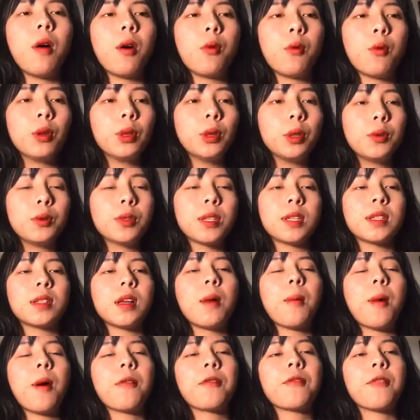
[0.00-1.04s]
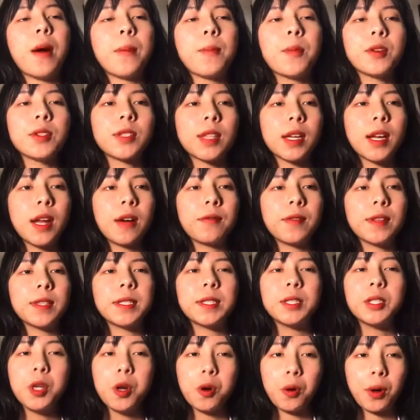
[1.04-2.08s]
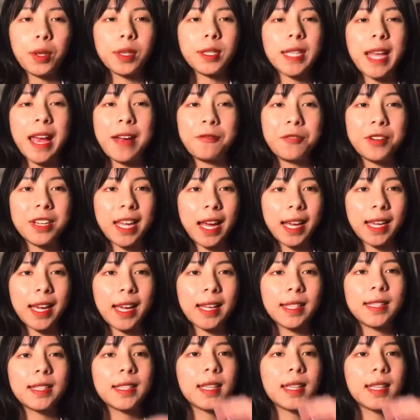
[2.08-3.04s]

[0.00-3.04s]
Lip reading: loses about 5% of its neurons every decade,